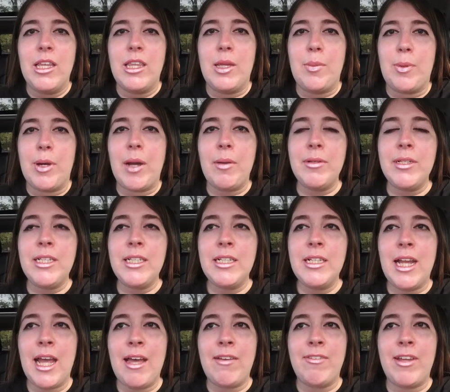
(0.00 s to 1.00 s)
they probably
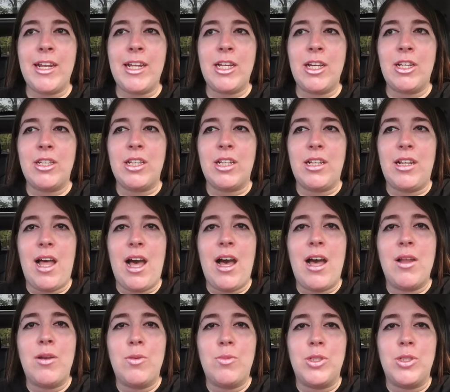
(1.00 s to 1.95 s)
didn't have any on the lot,